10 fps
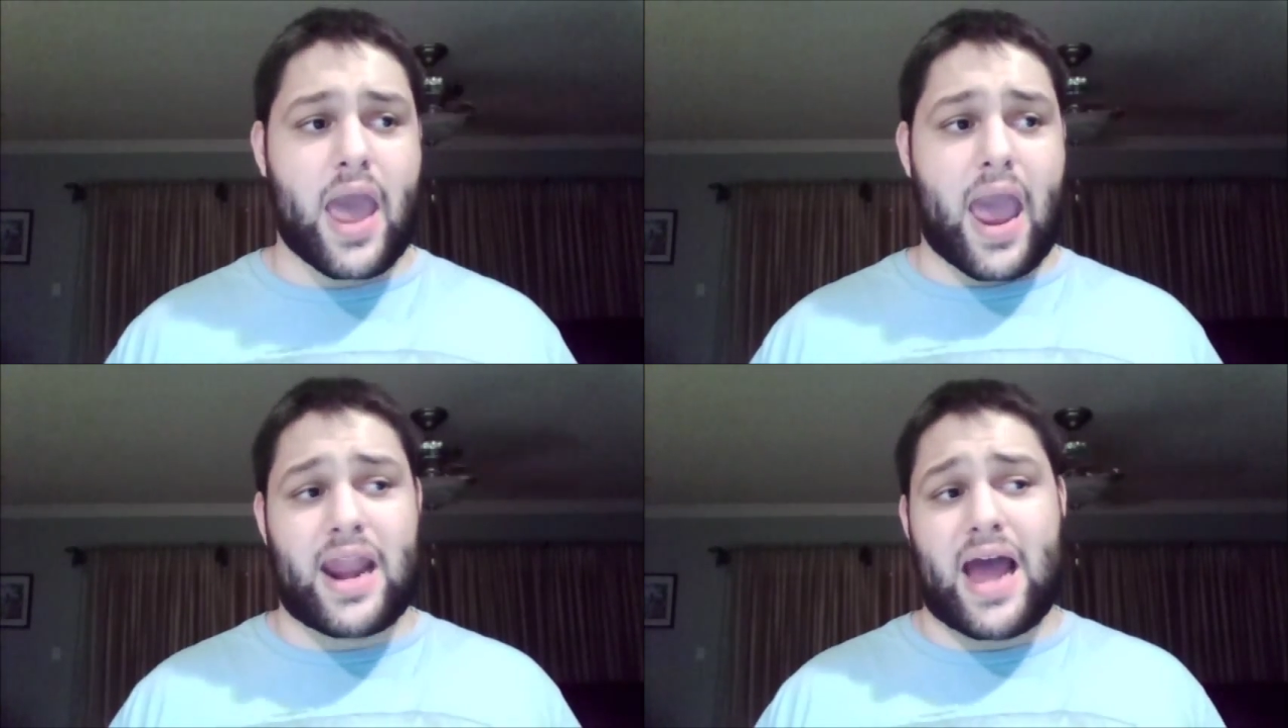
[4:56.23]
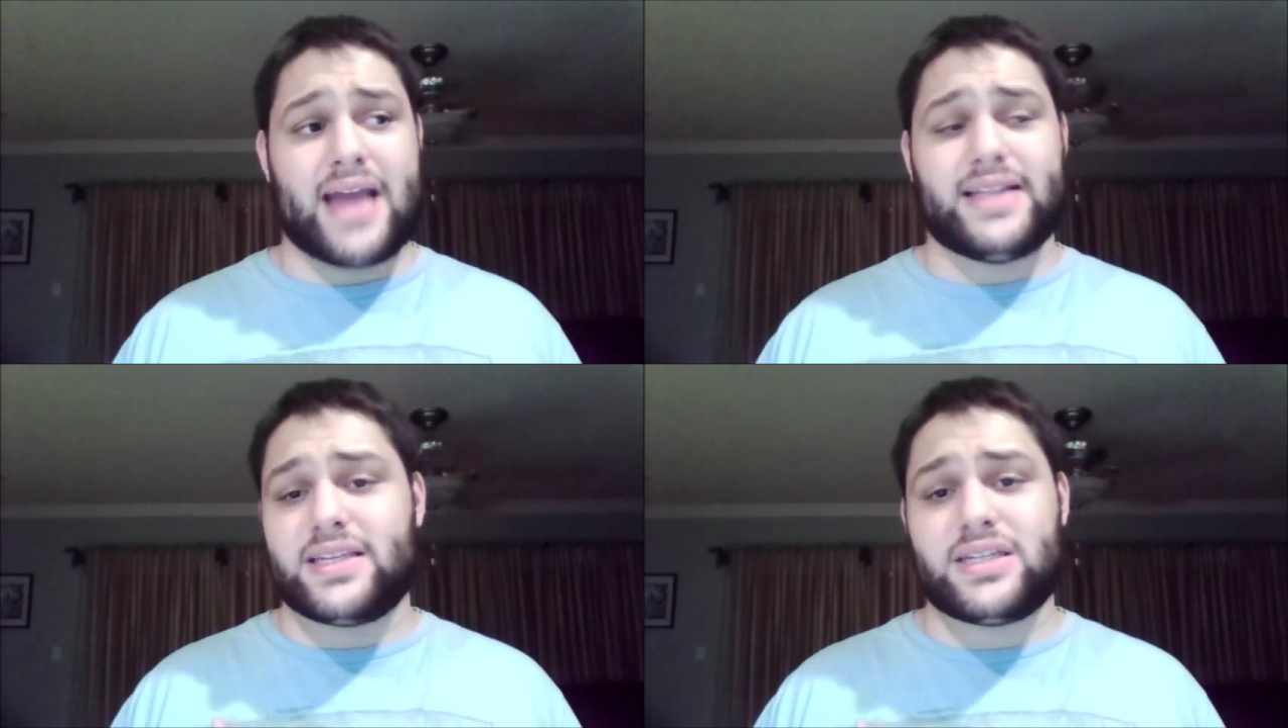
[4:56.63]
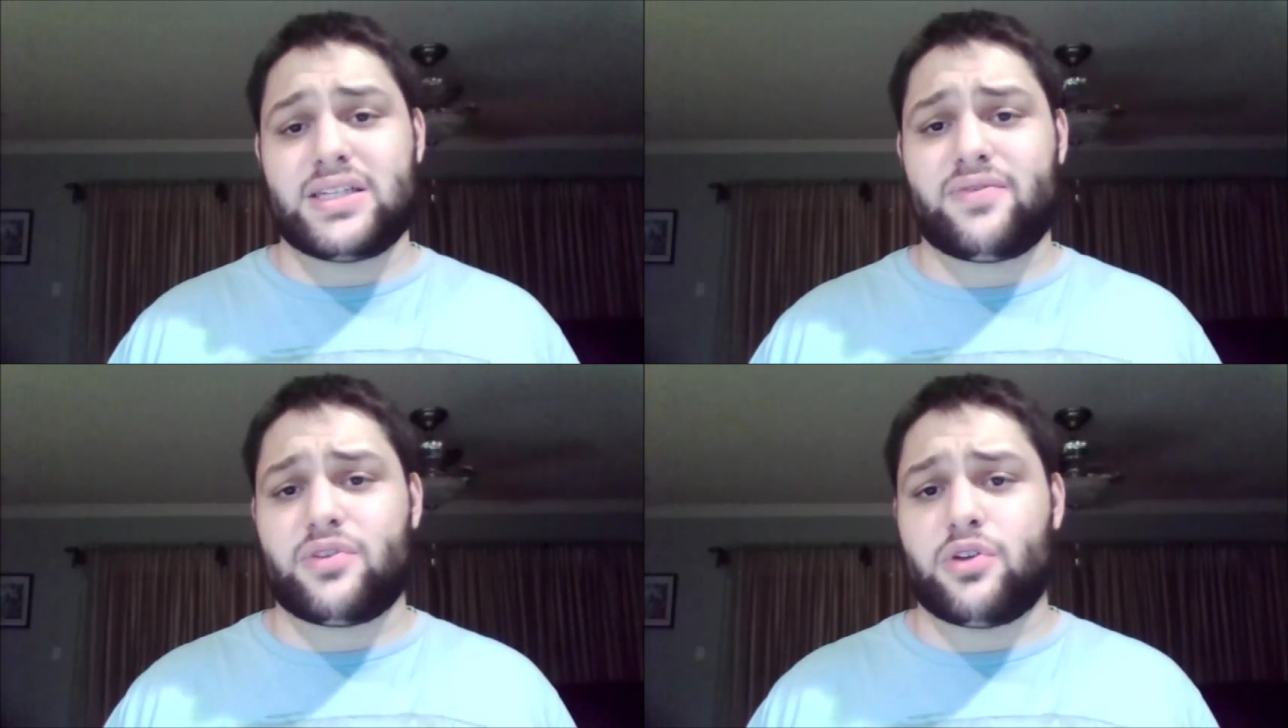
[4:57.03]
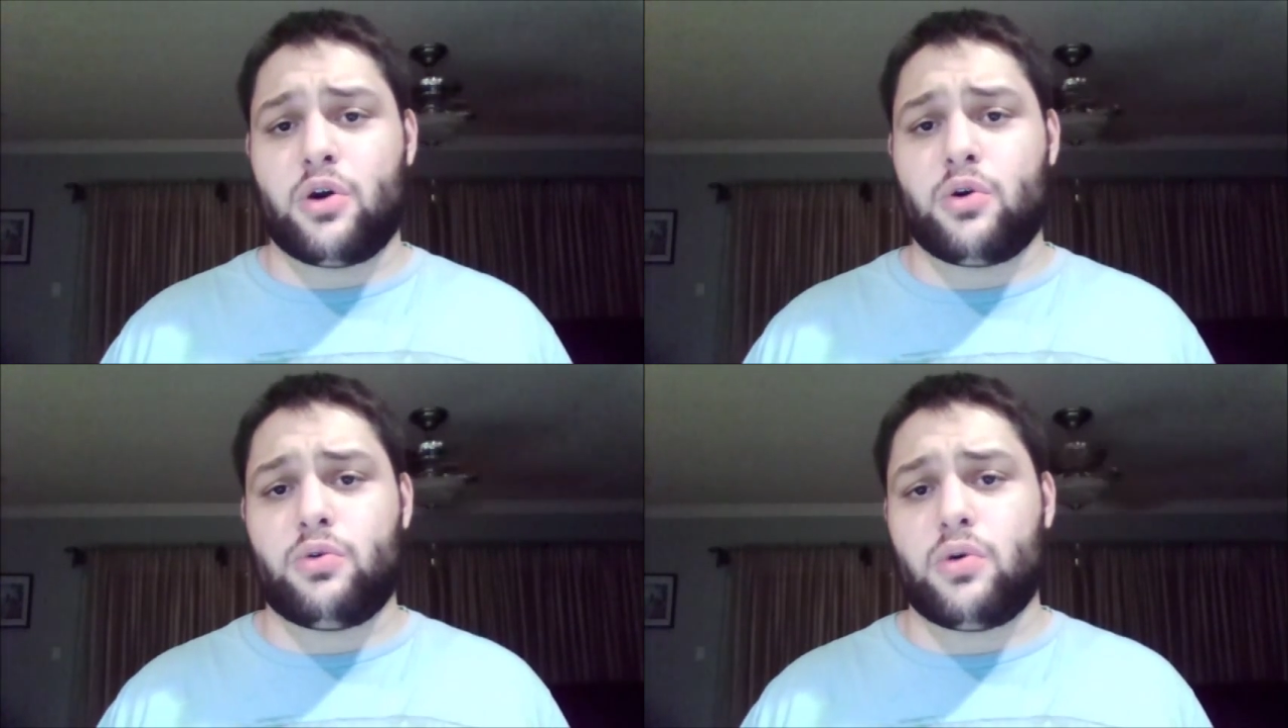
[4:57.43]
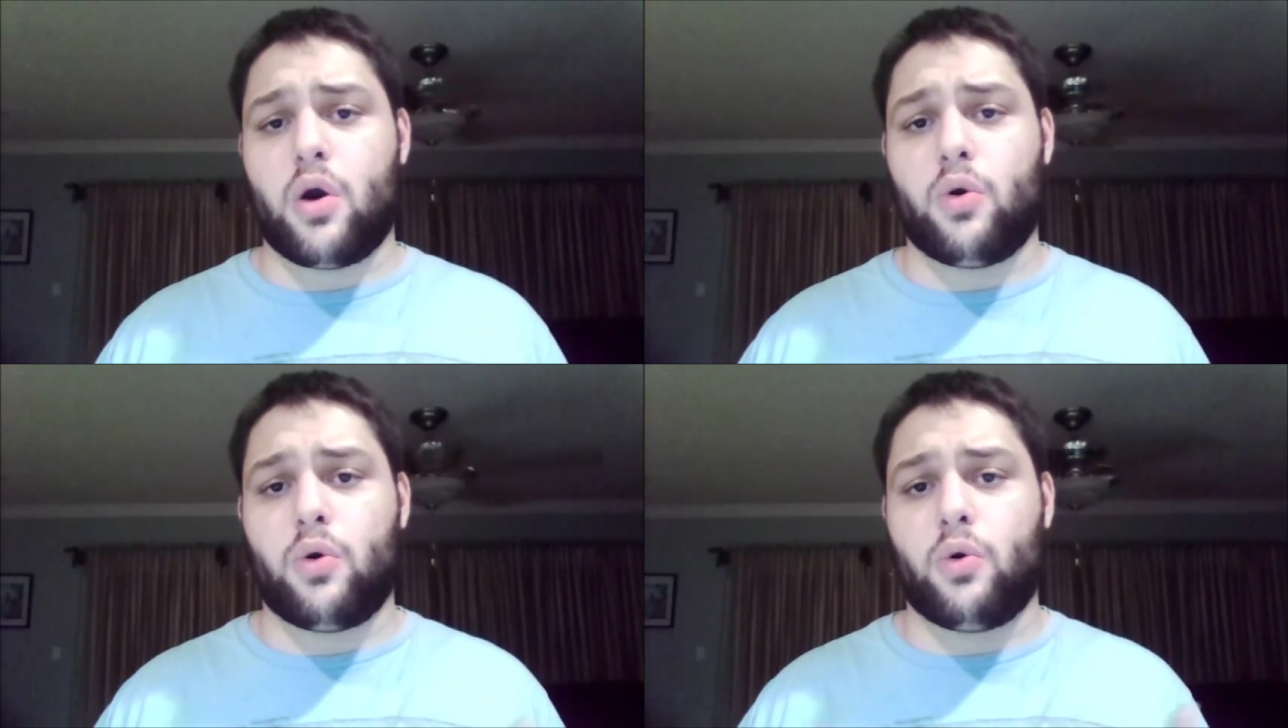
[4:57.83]
and I didn't even know
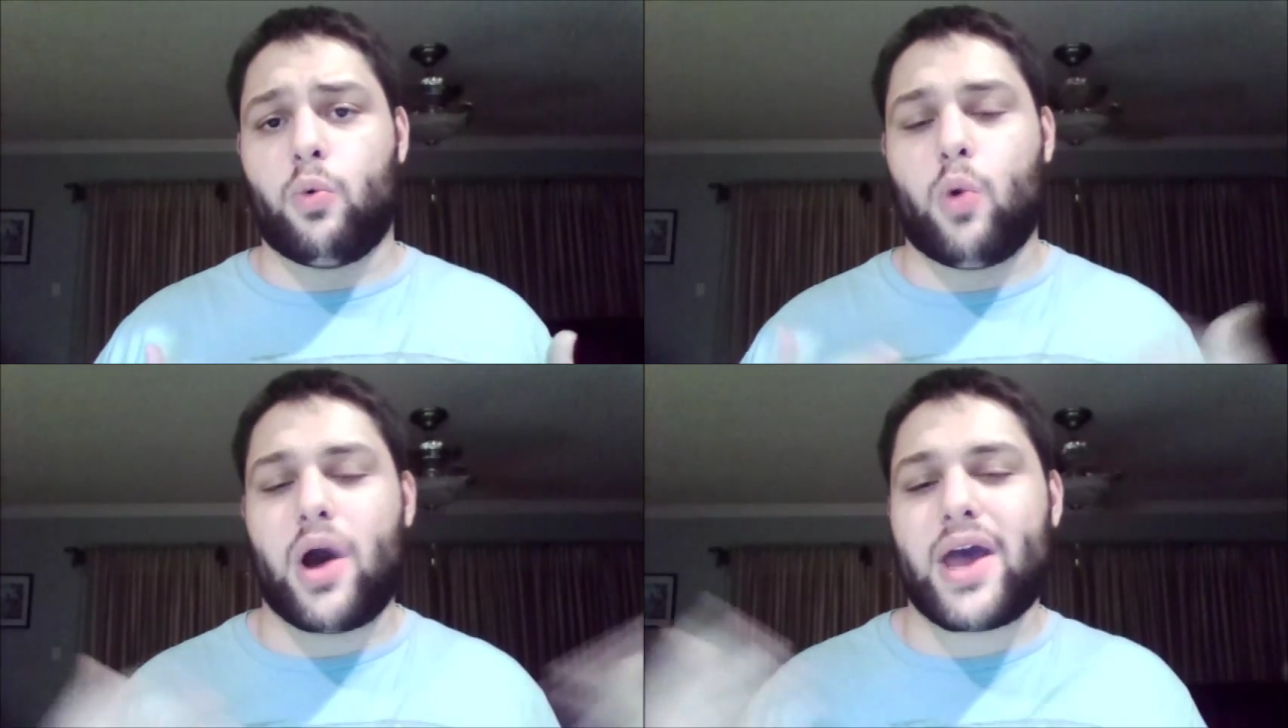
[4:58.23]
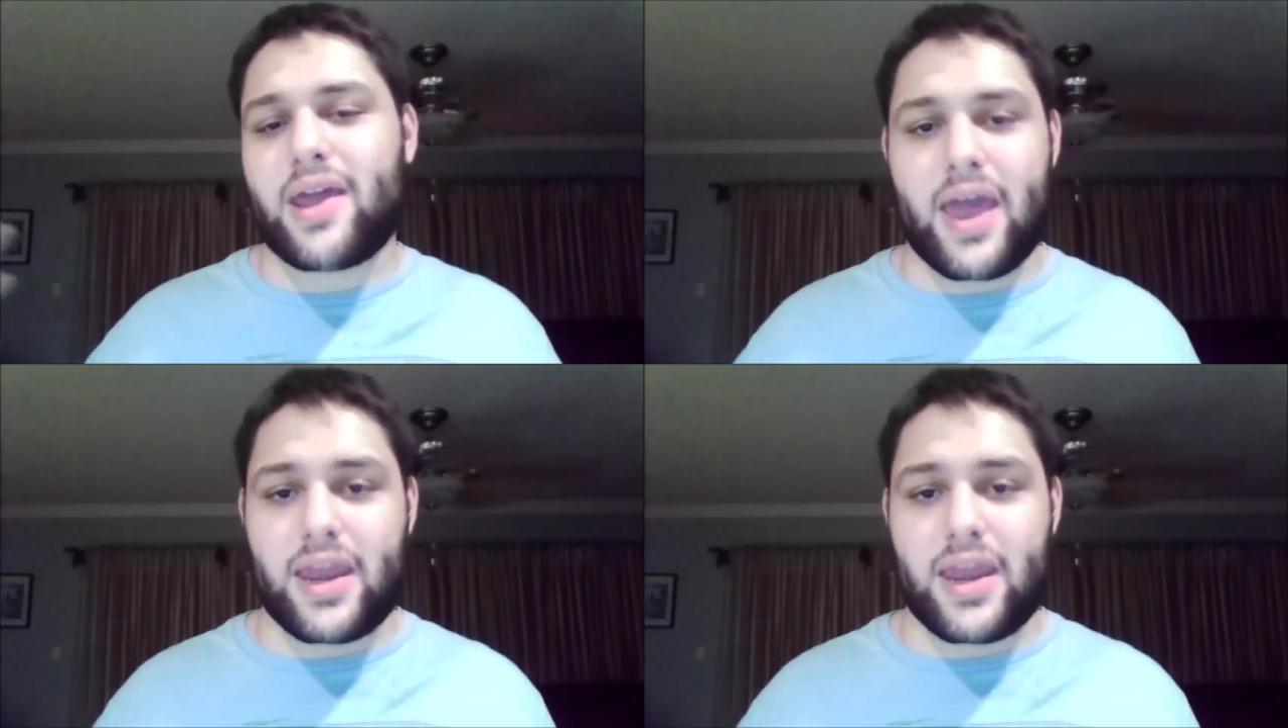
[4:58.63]
what